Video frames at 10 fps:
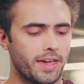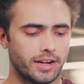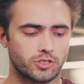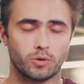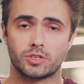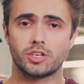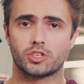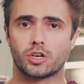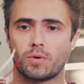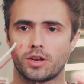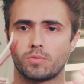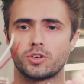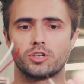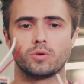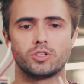And so essentially what you
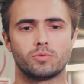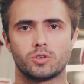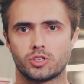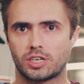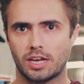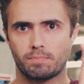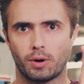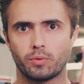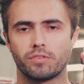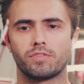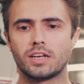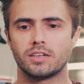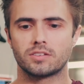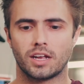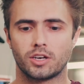would do is you would just take both of
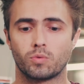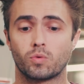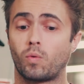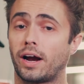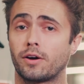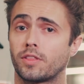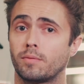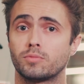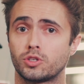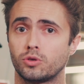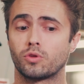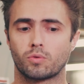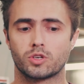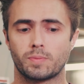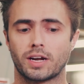these and you would wire them to the
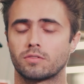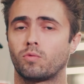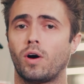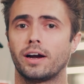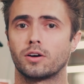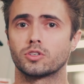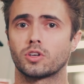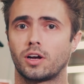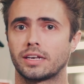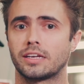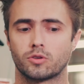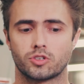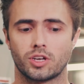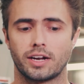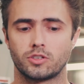respective wires on either
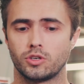side.